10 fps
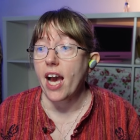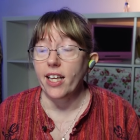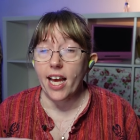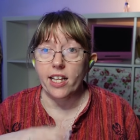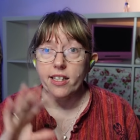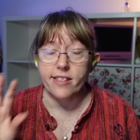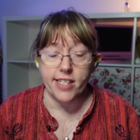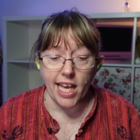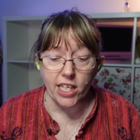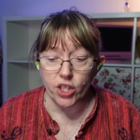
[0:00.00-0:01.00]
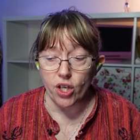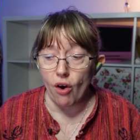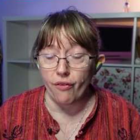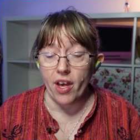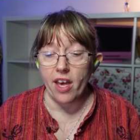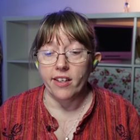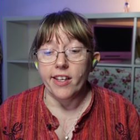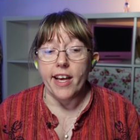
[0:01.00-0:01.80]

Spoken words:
I like the staging of it.